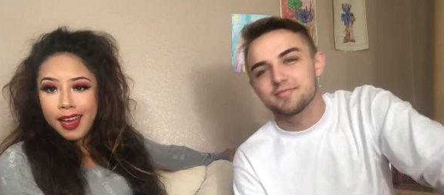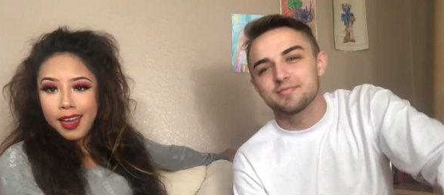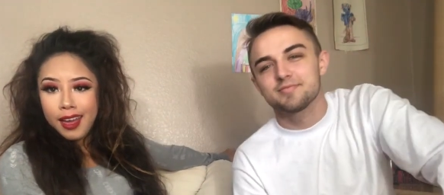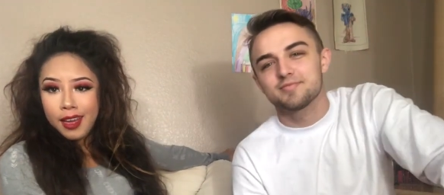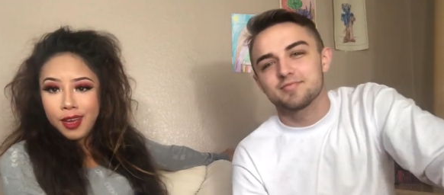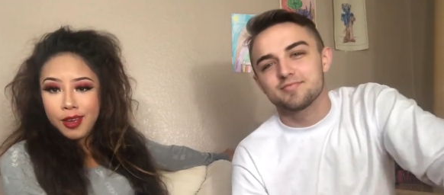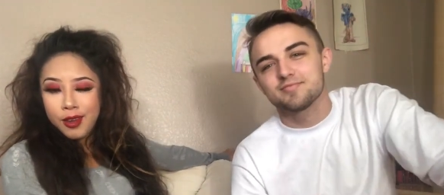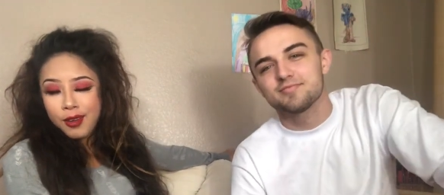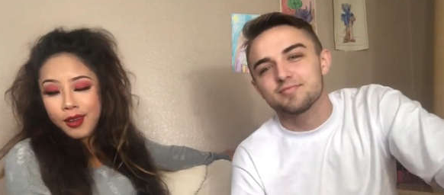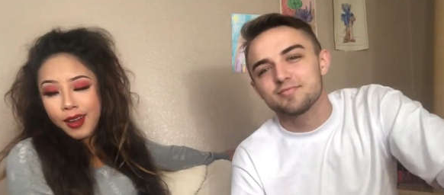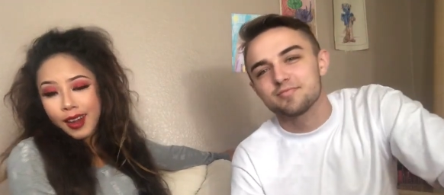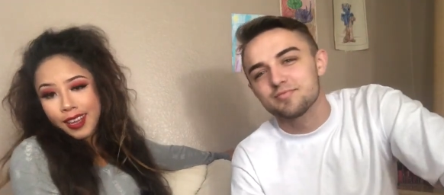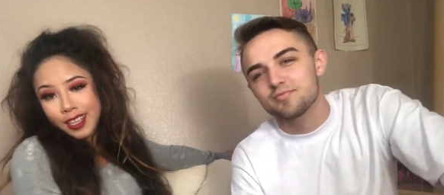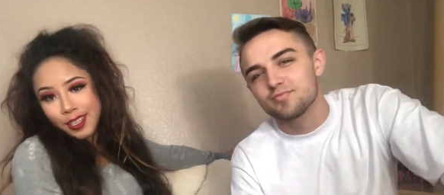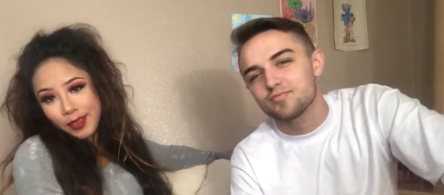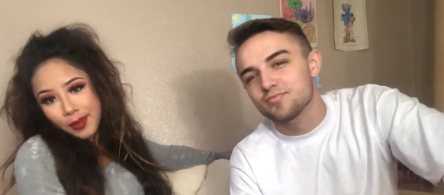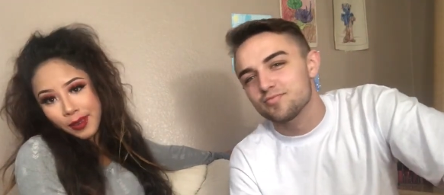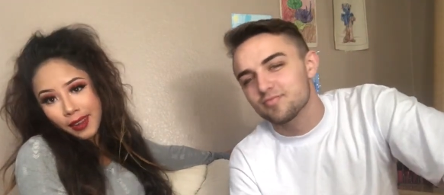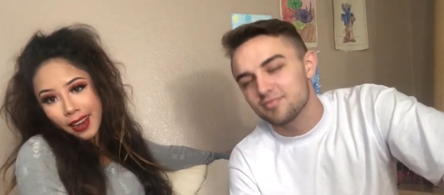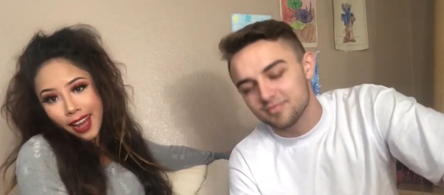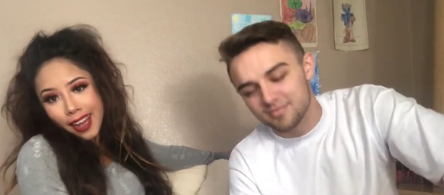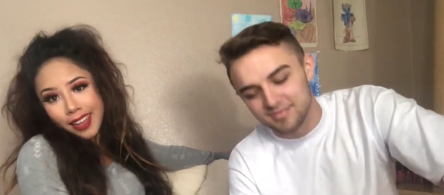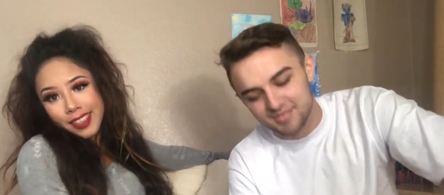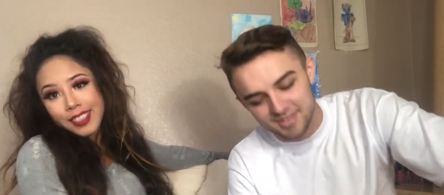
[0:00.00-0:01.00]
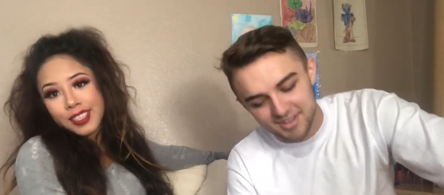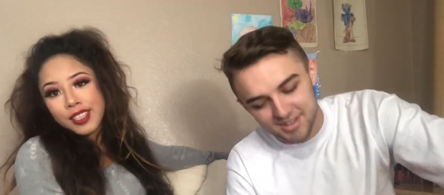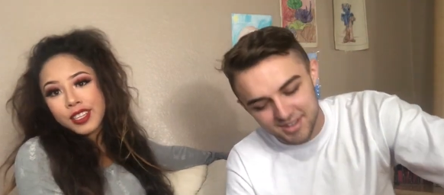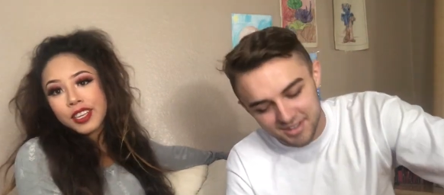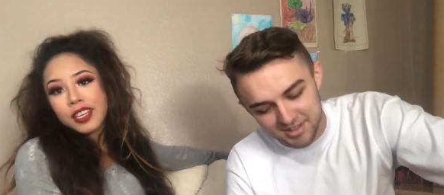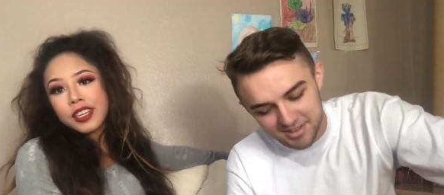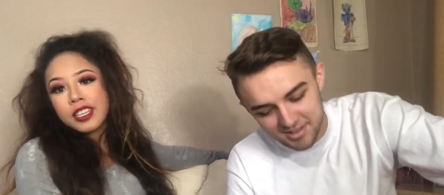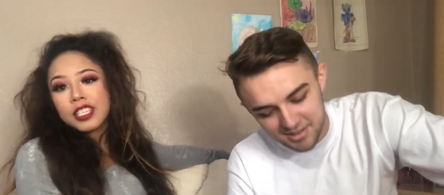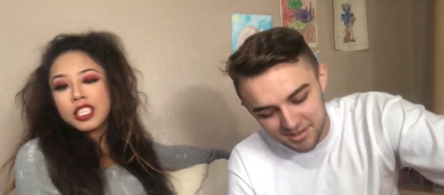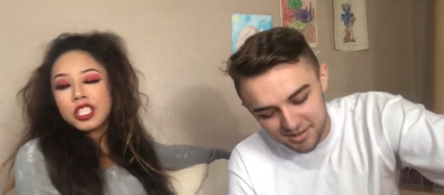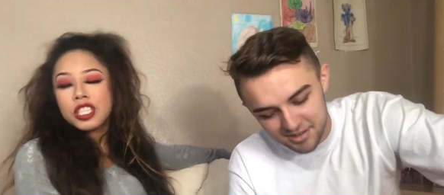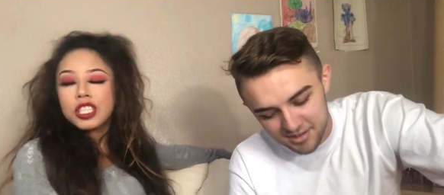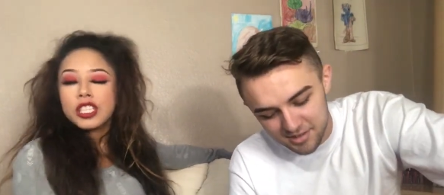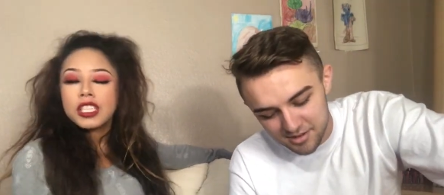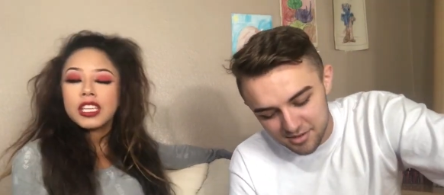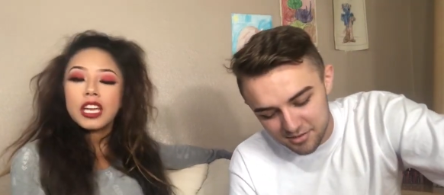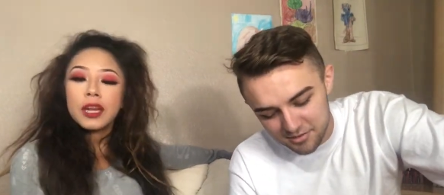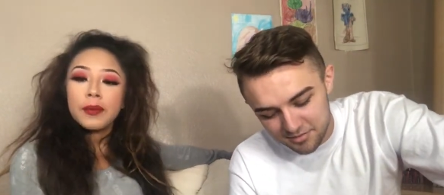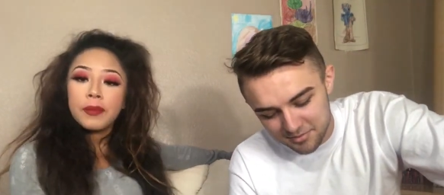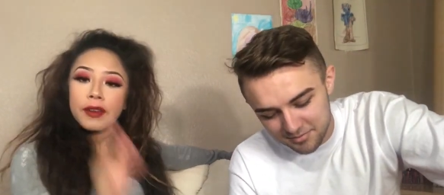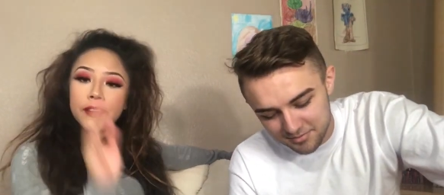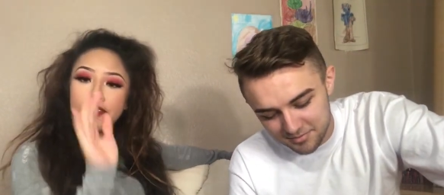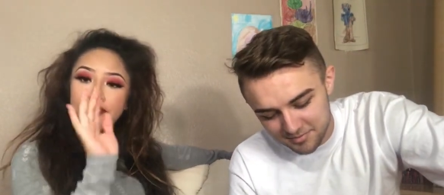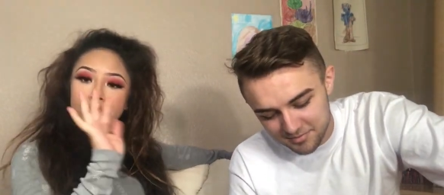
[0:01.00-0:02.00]
Speaker 1: you guys want answered. It's just yep. going
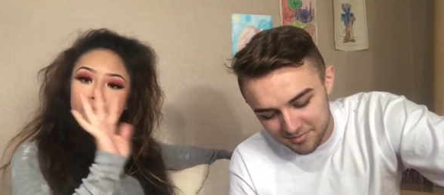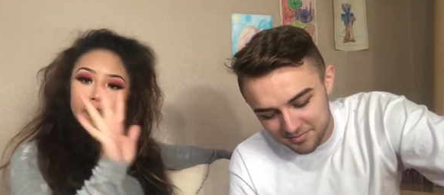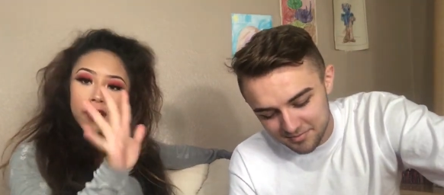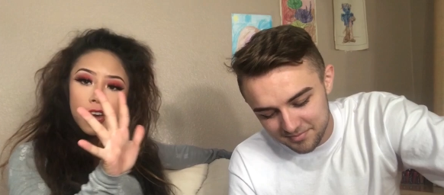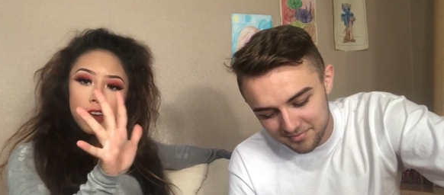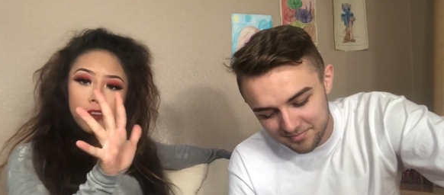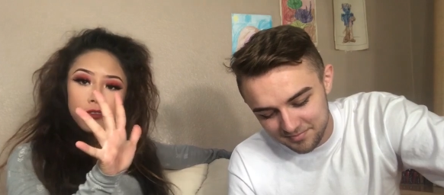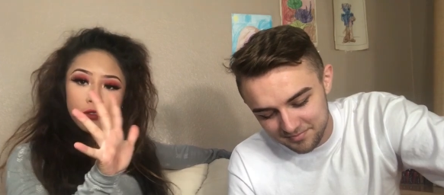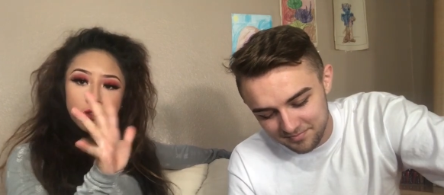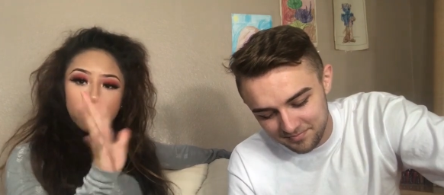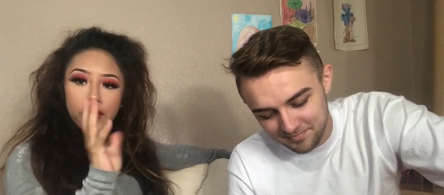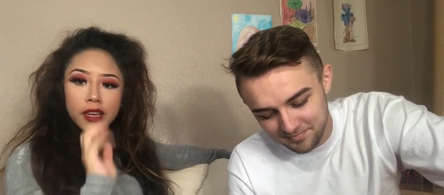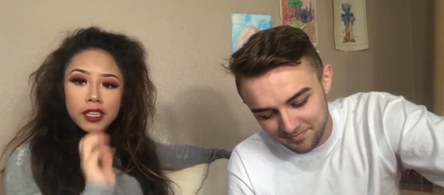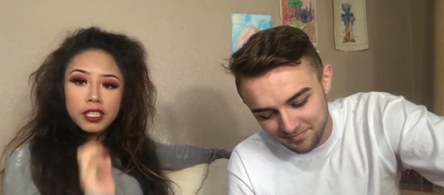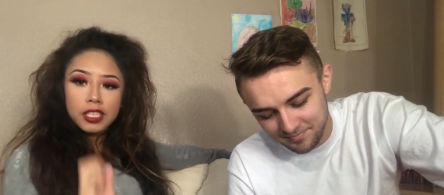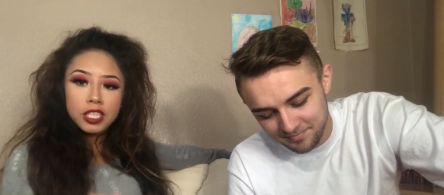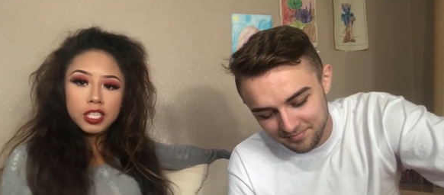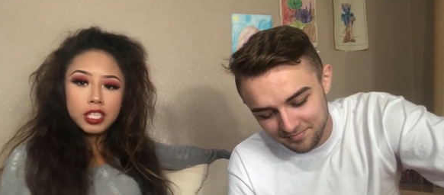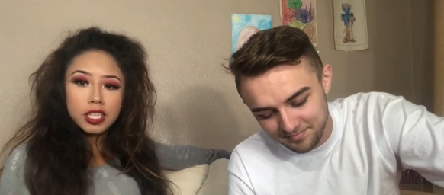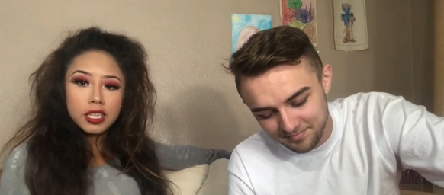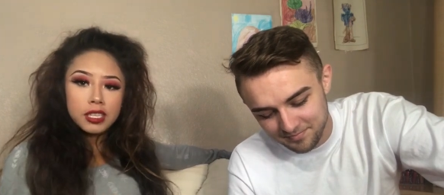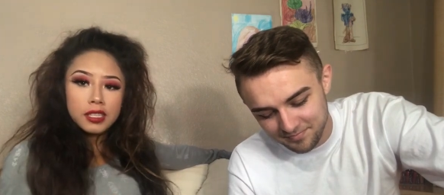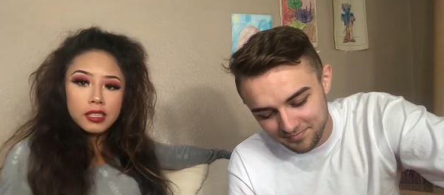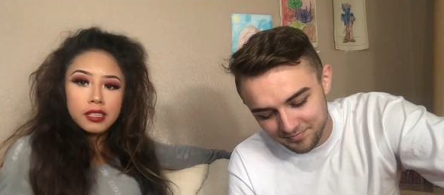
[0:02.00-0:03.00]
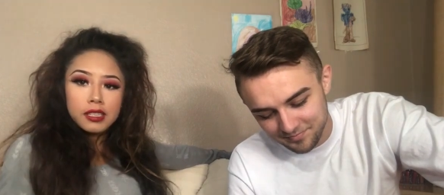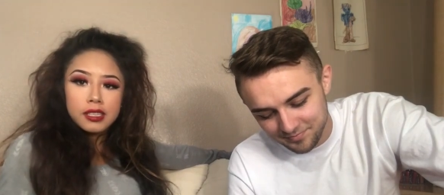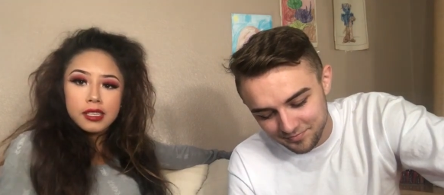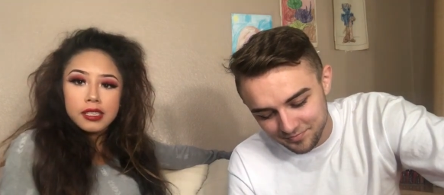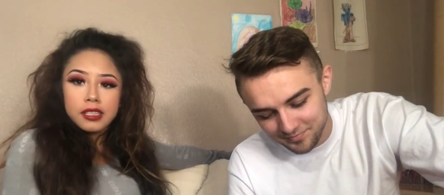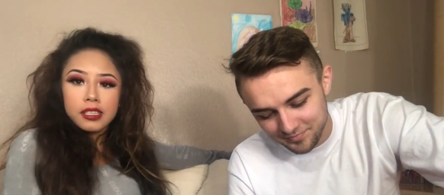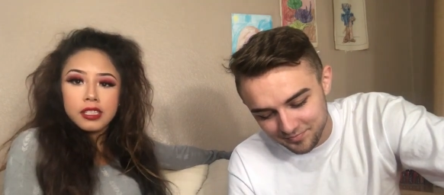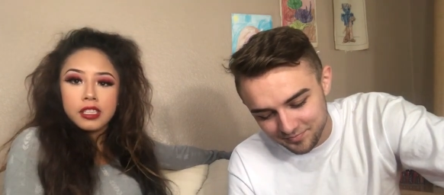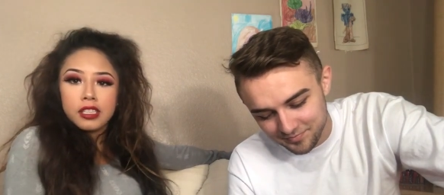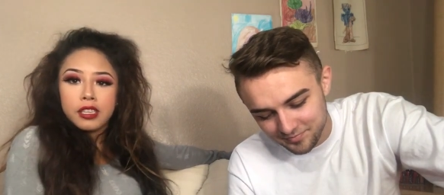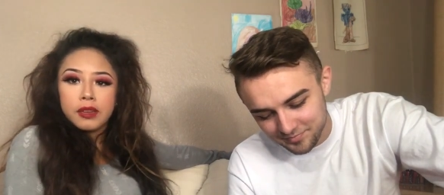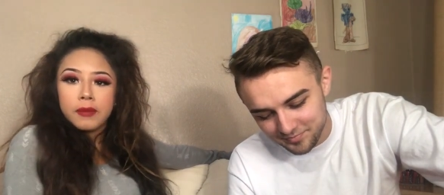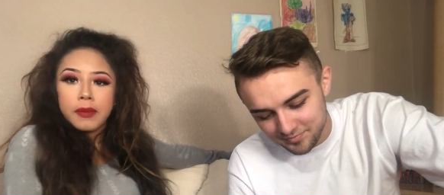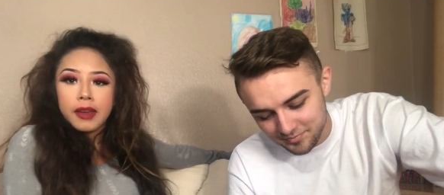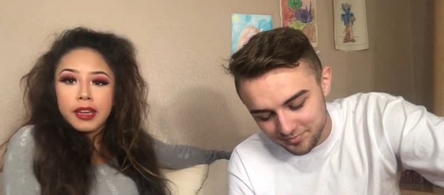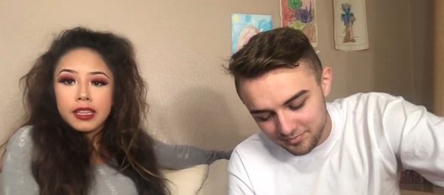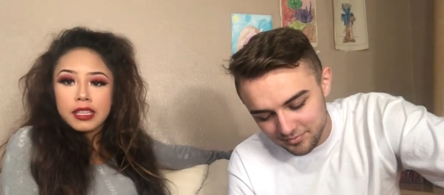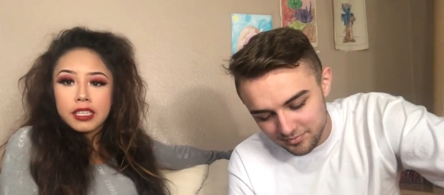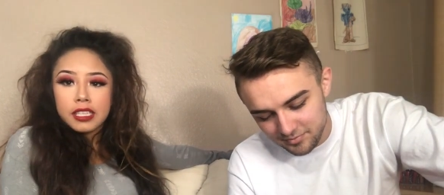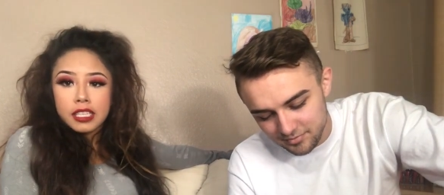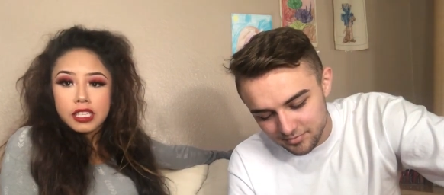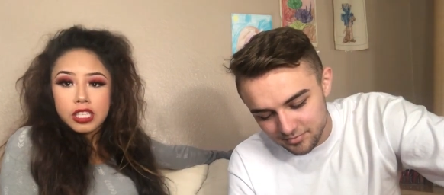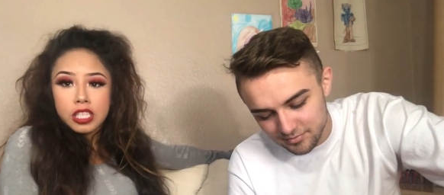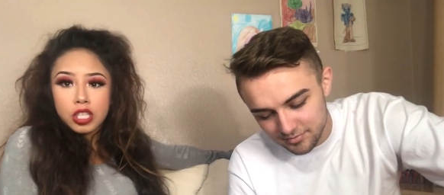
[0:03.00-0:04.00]
to be five questions to make
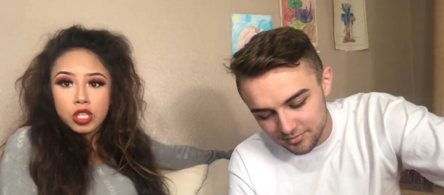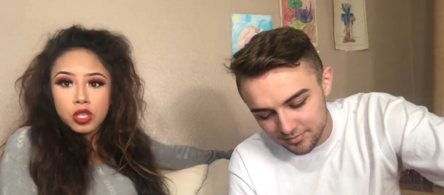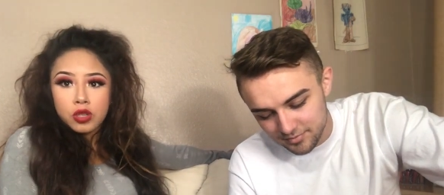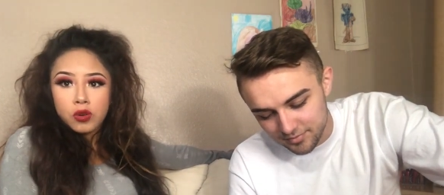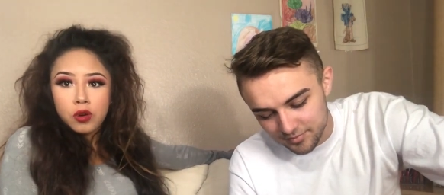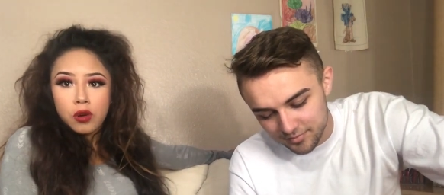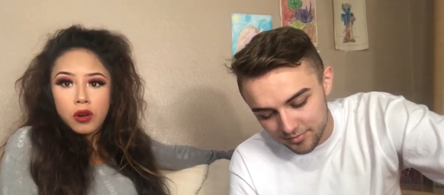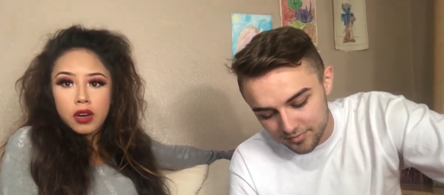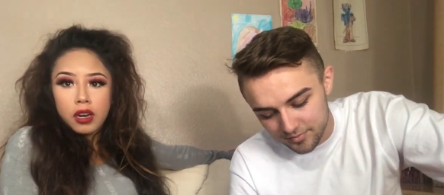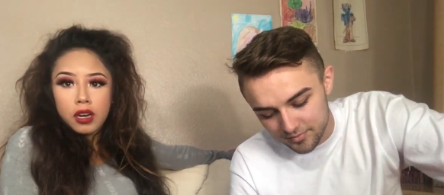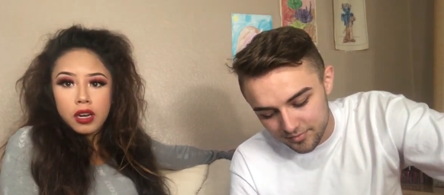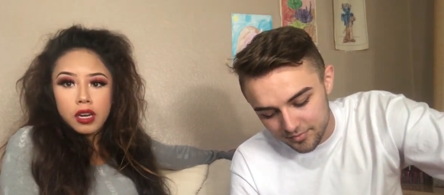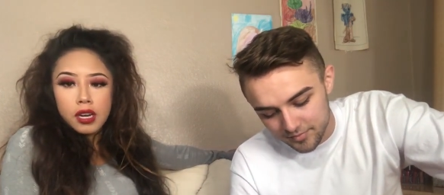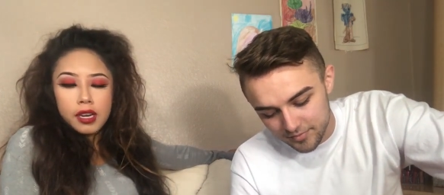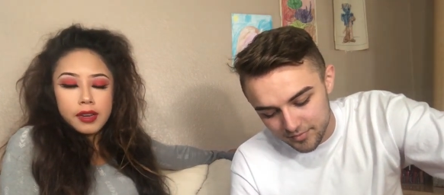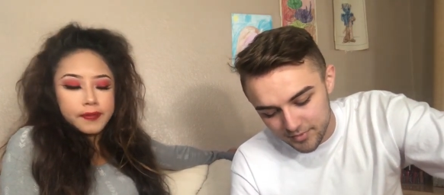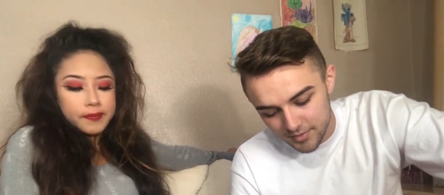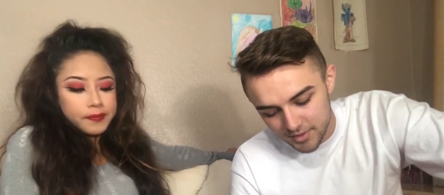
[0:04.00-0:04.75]
this short.